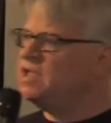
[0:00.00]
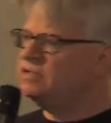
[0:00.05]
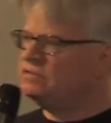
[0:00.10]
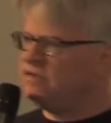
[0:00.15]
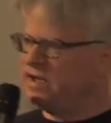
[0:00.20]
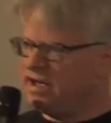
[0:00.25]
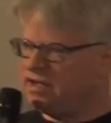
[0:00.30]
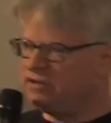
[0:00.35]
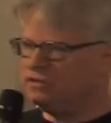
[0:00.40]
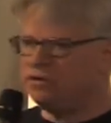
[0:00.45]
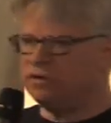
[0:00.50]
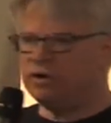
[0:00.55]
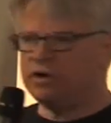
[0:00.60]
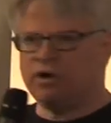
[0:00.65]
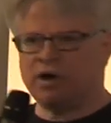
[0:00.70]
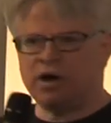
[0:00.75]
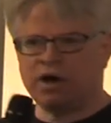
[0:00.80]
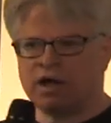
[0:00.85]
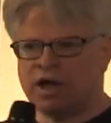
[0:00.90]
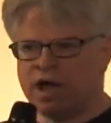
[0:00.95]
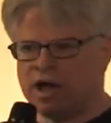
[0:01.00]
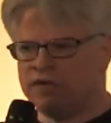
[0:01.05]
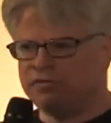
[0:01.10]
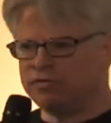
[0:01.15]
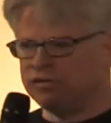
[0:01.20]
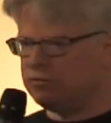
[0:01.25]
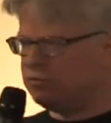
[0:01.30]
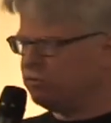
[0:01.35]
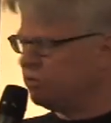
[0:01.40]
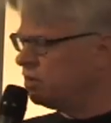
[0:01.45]
to enter an
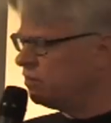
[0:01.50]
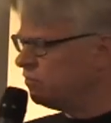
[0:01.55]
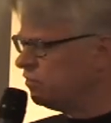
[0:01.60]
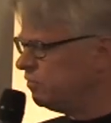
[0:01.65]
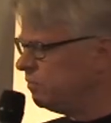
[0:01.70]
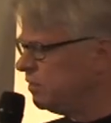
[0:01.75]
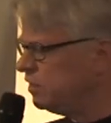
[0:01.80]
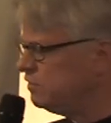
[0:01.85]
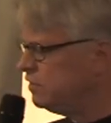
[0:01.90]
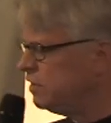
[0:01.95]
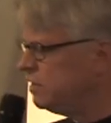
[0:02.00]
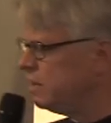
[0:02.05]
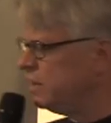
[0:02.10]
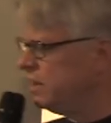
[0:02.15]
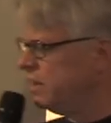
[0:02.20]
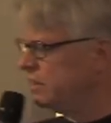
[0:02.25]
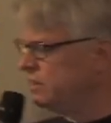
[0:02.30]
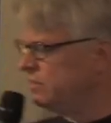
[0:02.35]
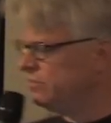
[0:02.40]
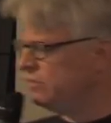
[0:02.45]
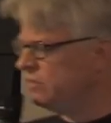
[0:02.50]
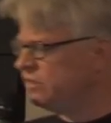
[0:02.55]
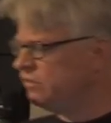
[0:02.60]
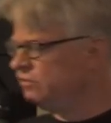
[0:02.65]
archives and work with material as it